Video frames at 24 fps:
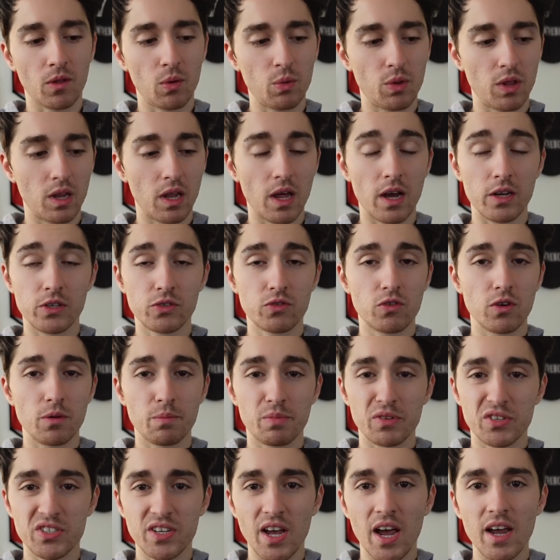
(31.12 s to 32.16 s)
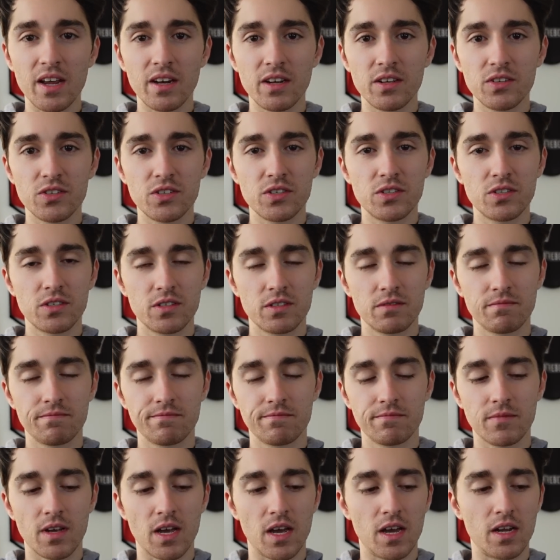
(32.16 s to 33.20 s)
large group of Sainers,
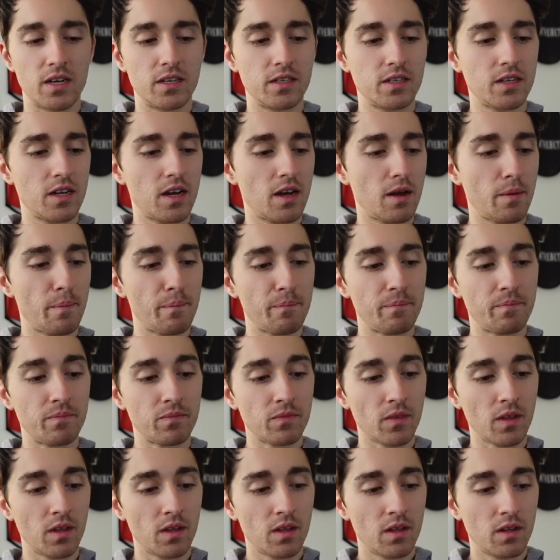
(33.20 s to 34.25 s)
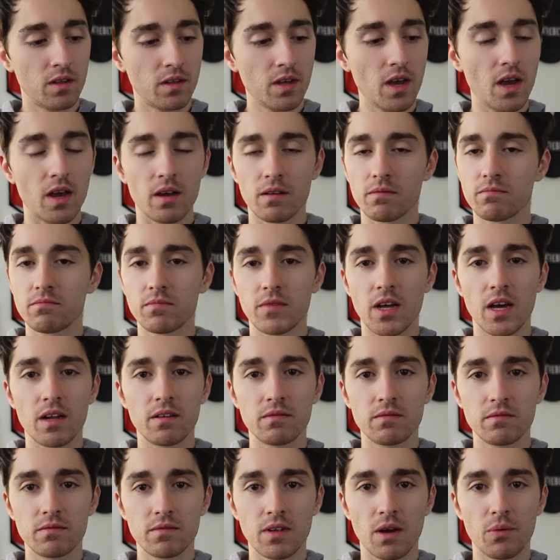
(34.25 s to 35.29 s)
and that
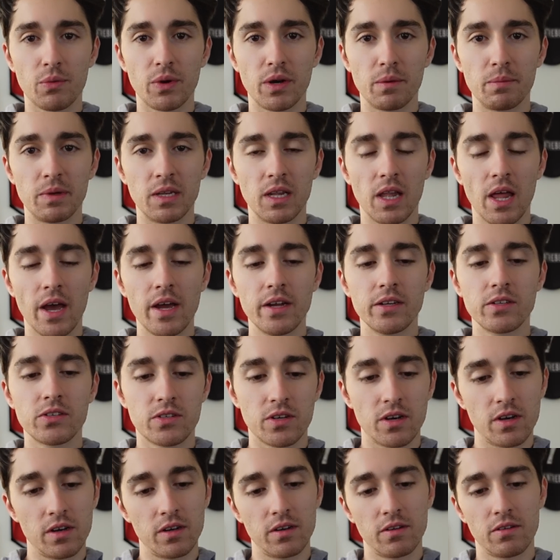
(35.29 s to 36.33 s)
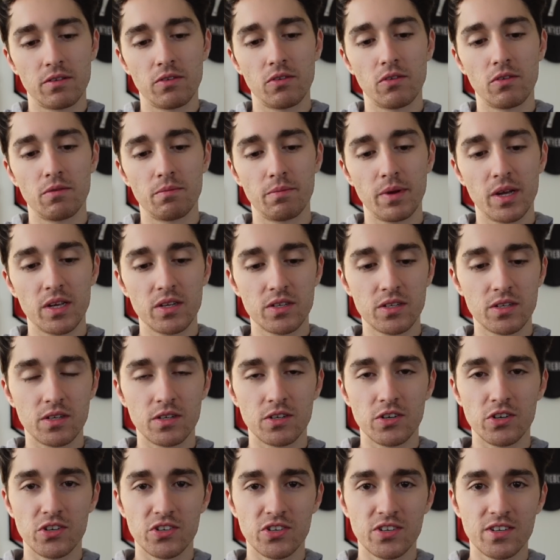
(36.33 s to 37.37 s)
went a bit late, so I thought best to
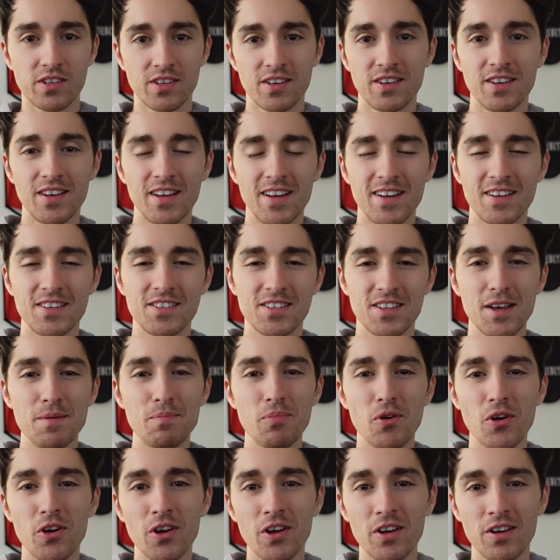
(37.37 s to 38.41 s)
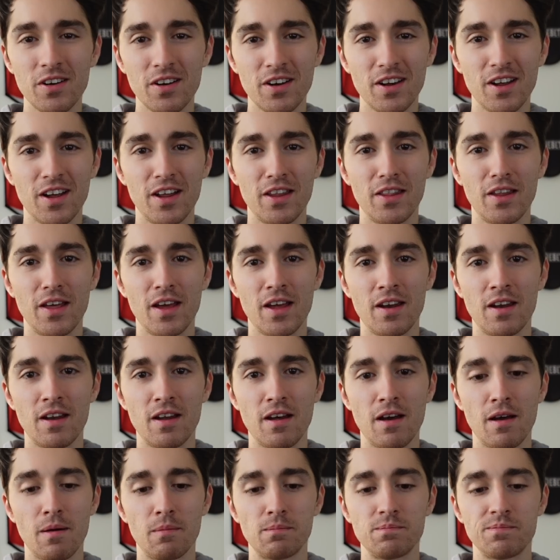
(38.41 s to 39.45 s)
just sleep on it and
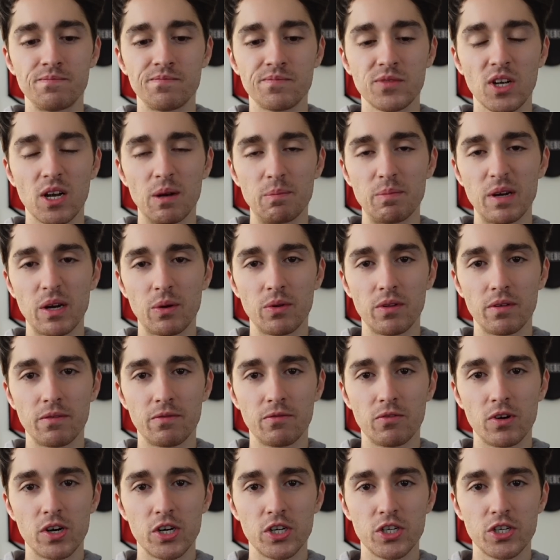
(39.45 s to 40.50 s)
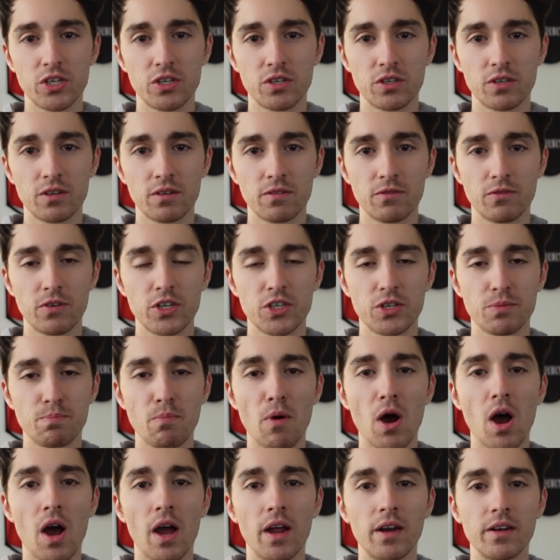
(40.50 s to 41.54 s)
then come back with a fresh
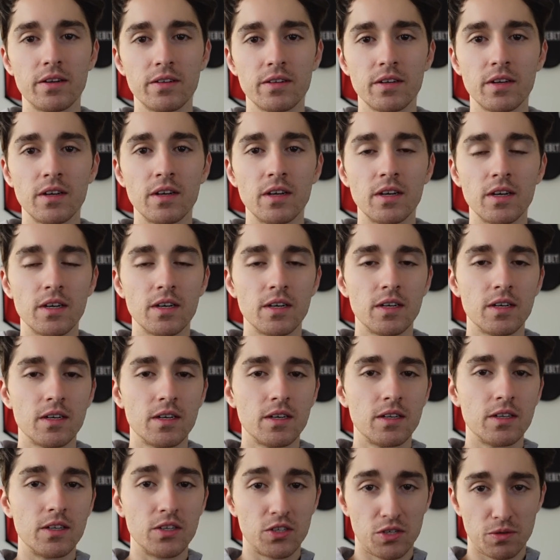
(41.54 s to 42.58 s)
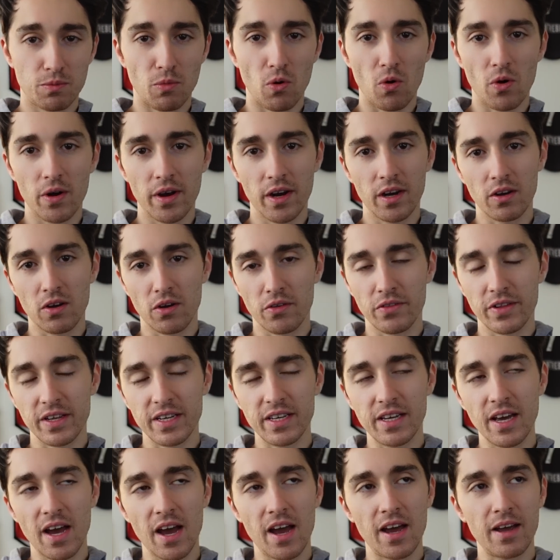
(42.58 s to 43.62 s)
mind this morning on the
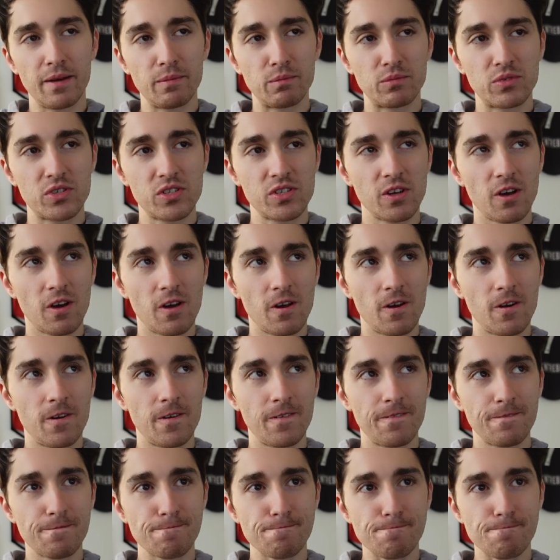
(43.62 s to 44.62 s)
game. So